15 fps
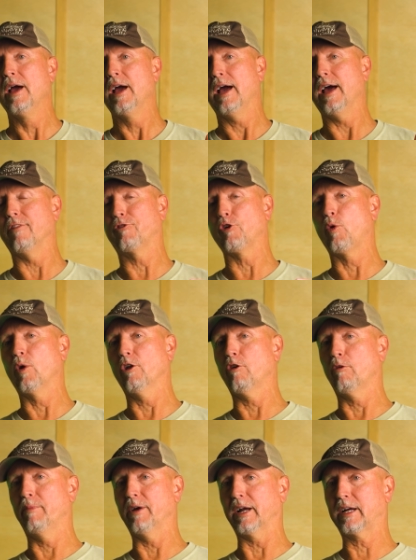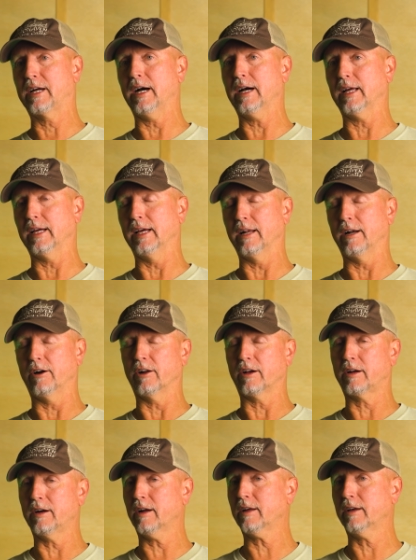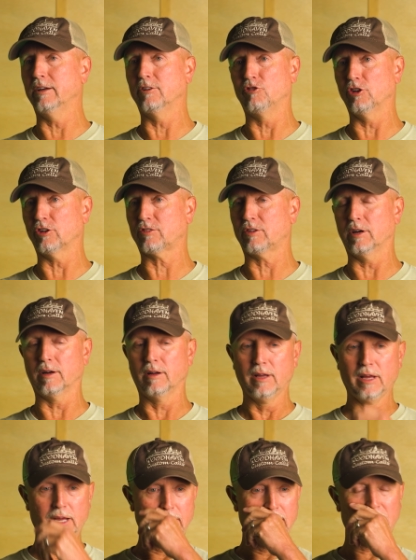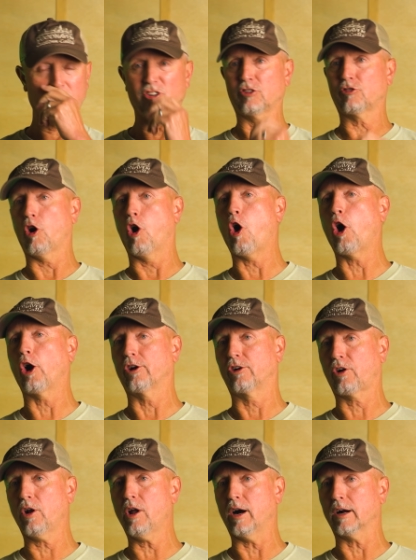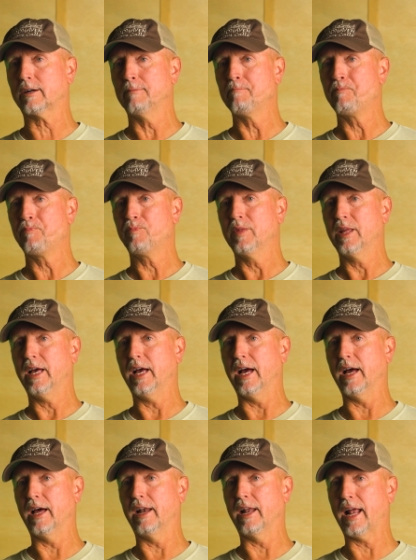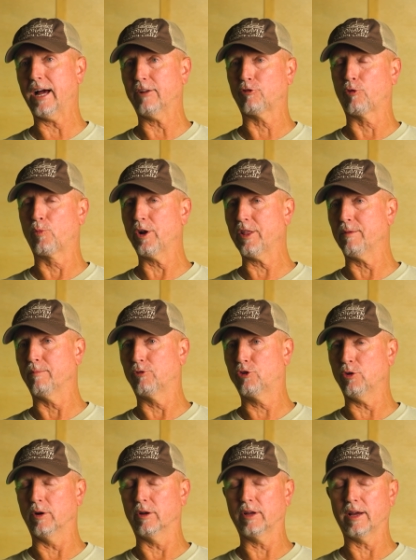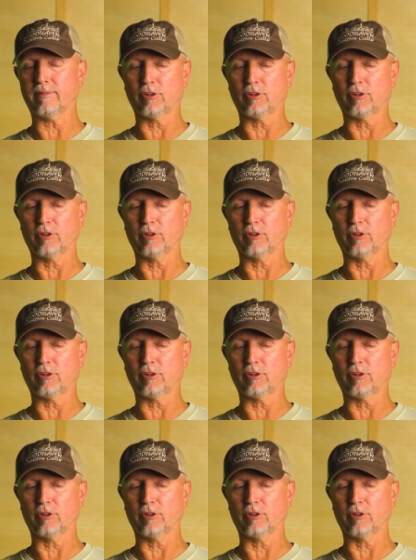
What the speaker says: and throw a little bit of cutting in there. And the cutting is just a hard cluck. And it has a rhythm to it. You have